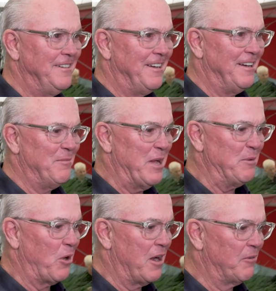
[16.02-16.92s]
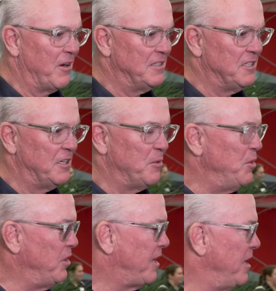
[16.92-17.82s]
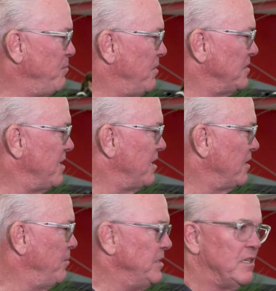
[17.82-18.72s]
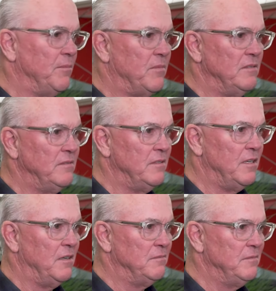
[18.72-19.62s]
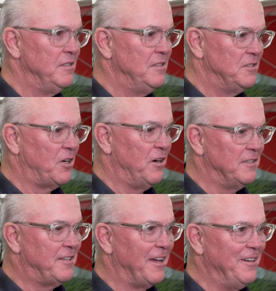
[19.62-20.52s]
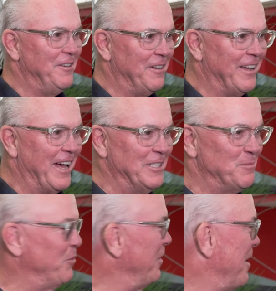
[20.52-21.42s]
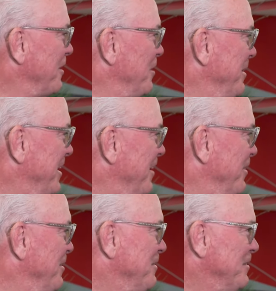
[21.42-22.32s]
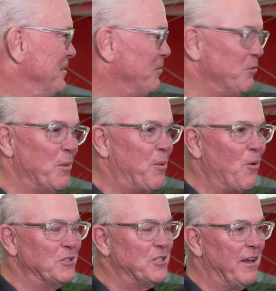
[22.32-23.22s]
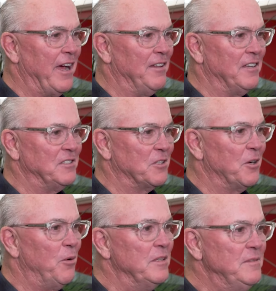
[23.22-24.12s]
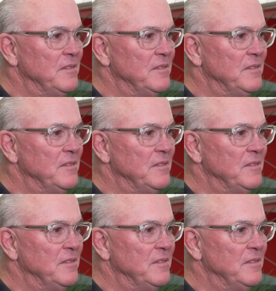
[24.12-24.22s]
uh, make progress and communicate. But it's not going to be something, you know. Sorry to tell you guys, but we're not going to be giving reports on how things are going.